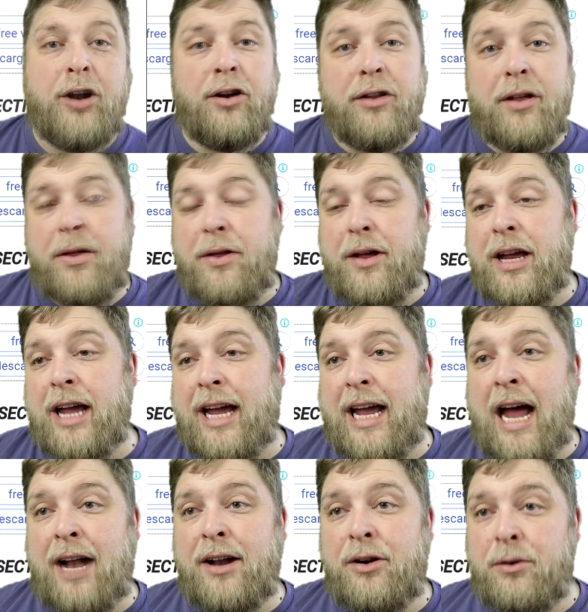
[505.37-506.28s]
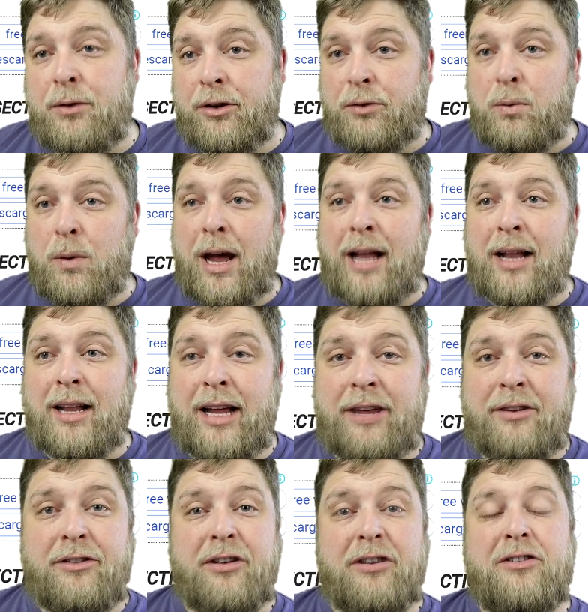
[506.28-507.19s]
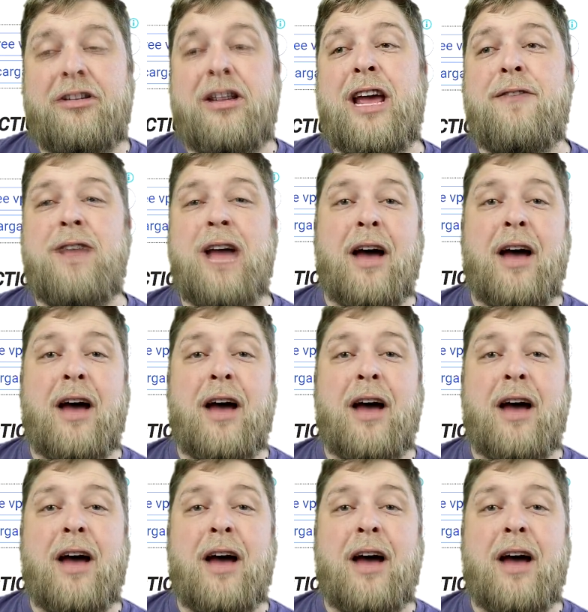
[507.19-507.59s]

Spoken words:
Another thing you can do as well is to save